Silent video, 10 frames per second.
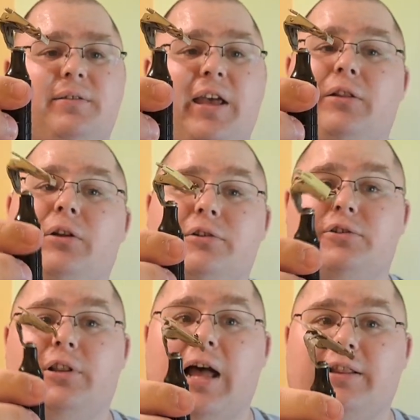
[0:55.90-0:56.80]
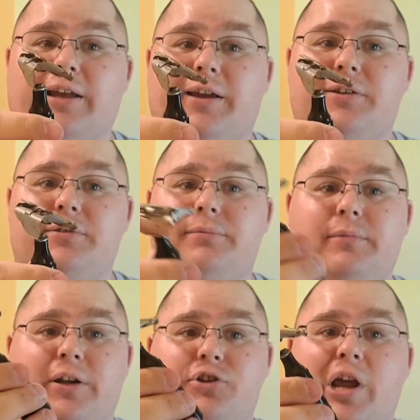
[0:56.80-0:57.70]
it looks a lot like
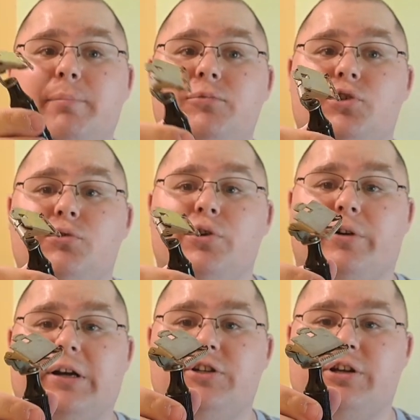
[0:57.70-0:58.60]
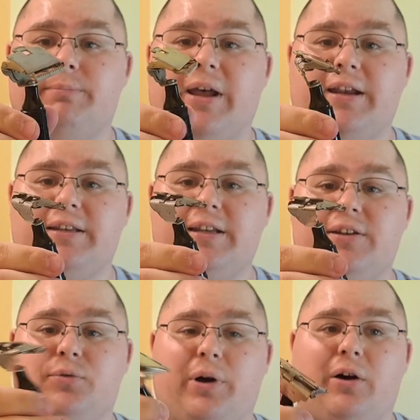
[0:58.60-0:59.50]
a Gem Junior or a Gem
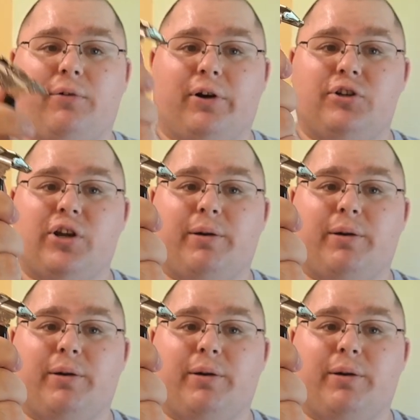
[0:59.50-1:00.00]
1912 or a